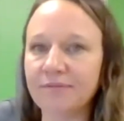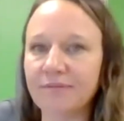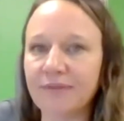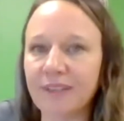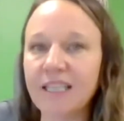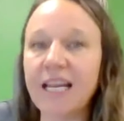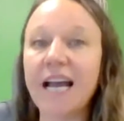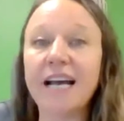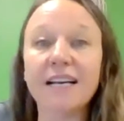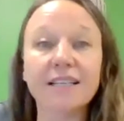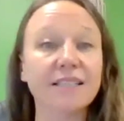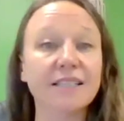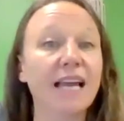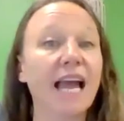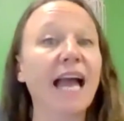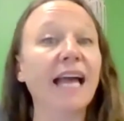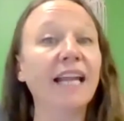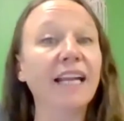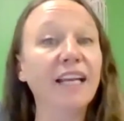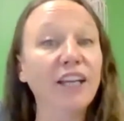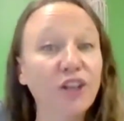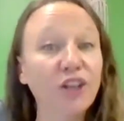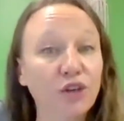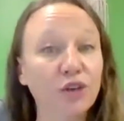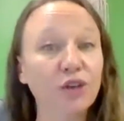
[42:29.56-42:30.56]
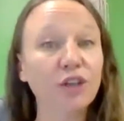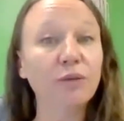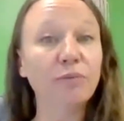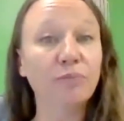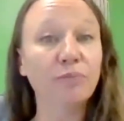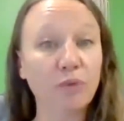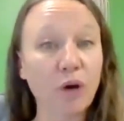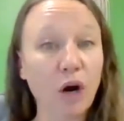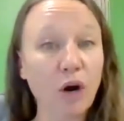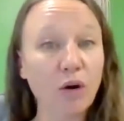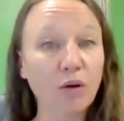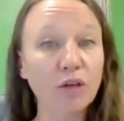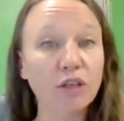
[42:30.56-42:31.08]
Yes, any good
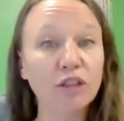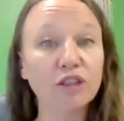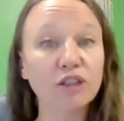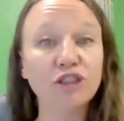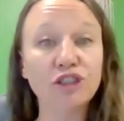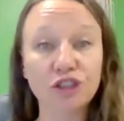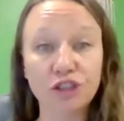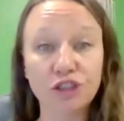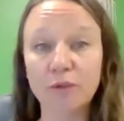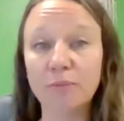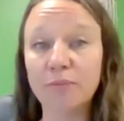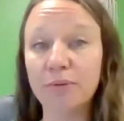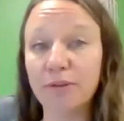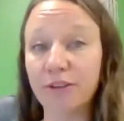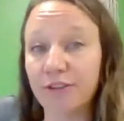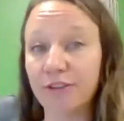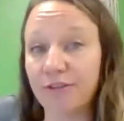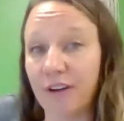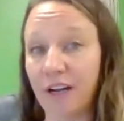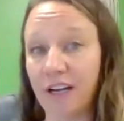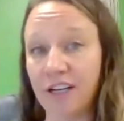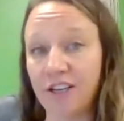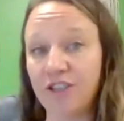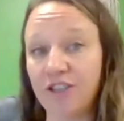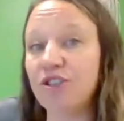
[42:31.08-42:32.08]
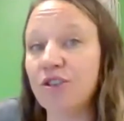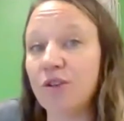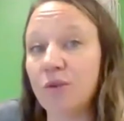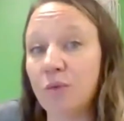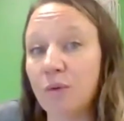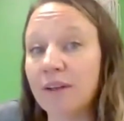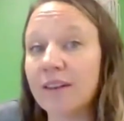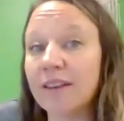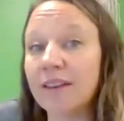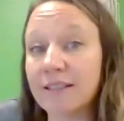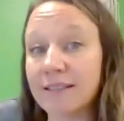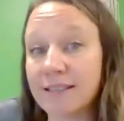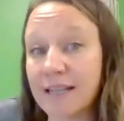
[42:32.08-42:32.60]
broker should provide you
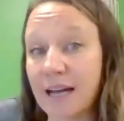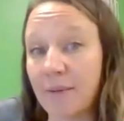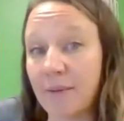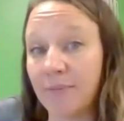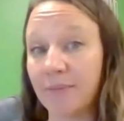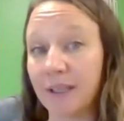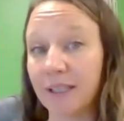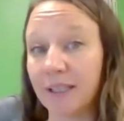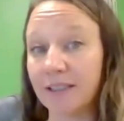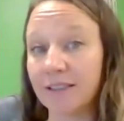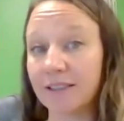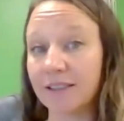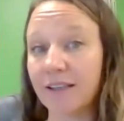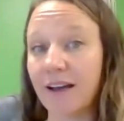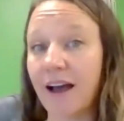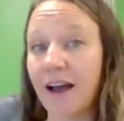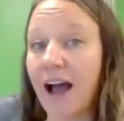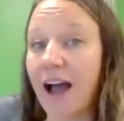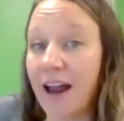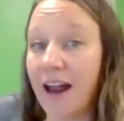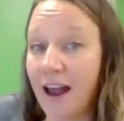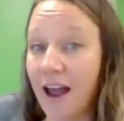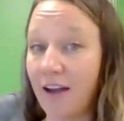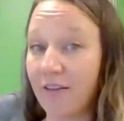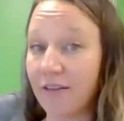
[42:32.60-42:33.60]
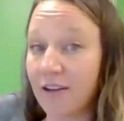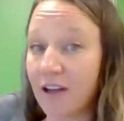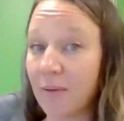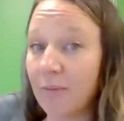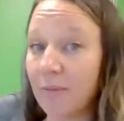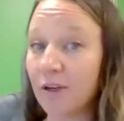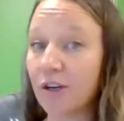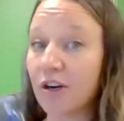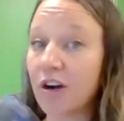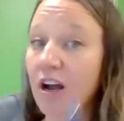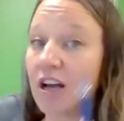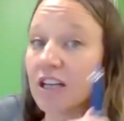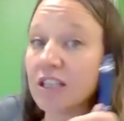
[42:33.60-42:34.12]
with a template. I have come
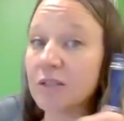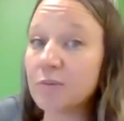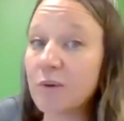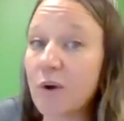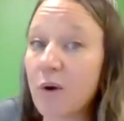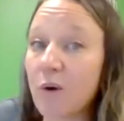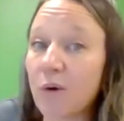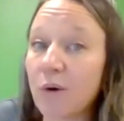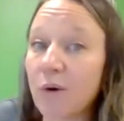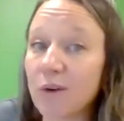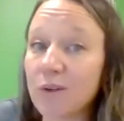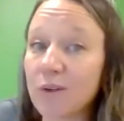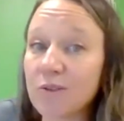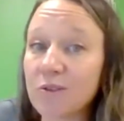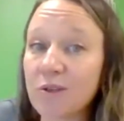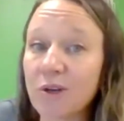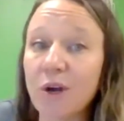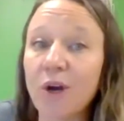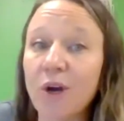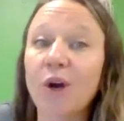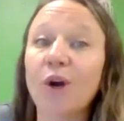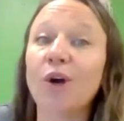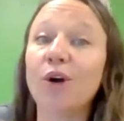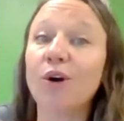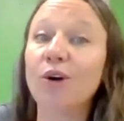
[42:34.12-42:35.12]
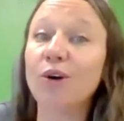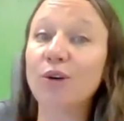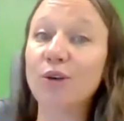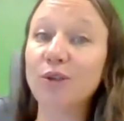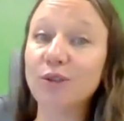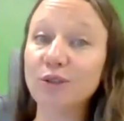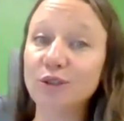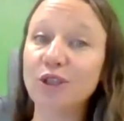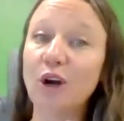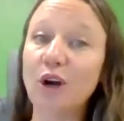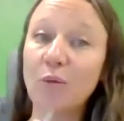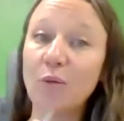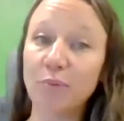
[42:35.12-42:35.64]
across brokers who
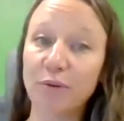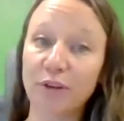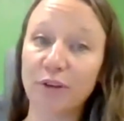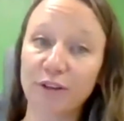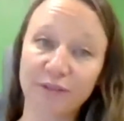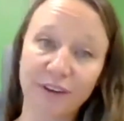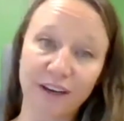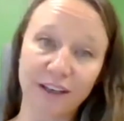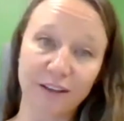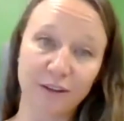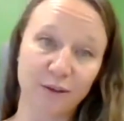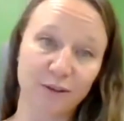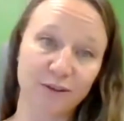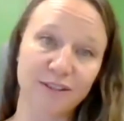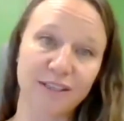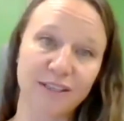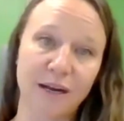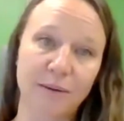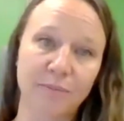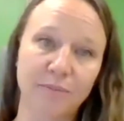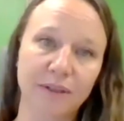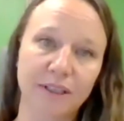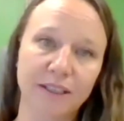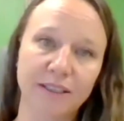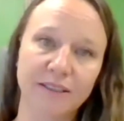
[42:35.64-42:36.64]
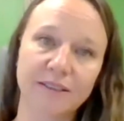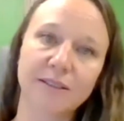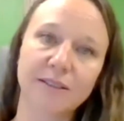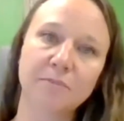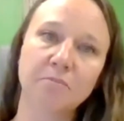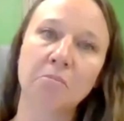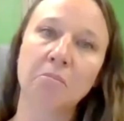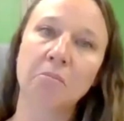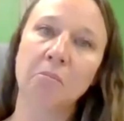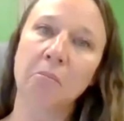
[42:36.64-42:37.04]
don't provide those templates.